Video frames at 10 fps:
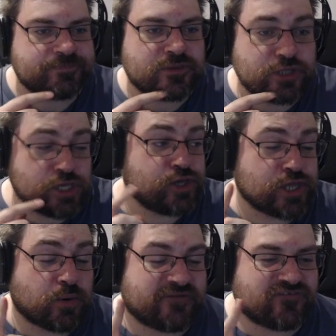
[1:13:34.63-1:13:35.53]
You
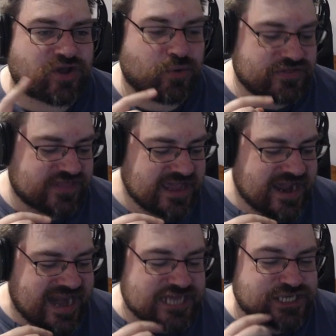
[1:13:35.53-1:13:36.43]
don't want to fuckle with.
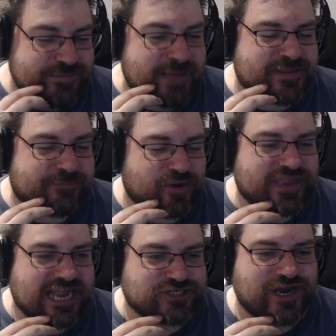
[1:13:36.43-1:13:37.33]
And actually might be the bug
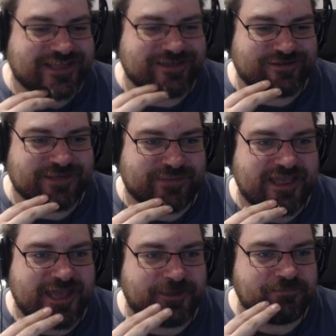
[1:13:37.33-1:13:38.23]
that I tried to use to
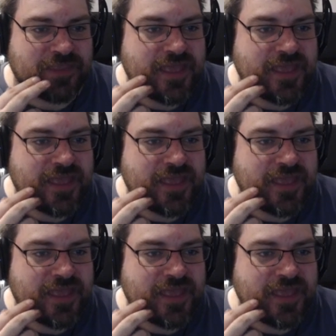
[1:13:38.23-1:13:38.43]
beat you.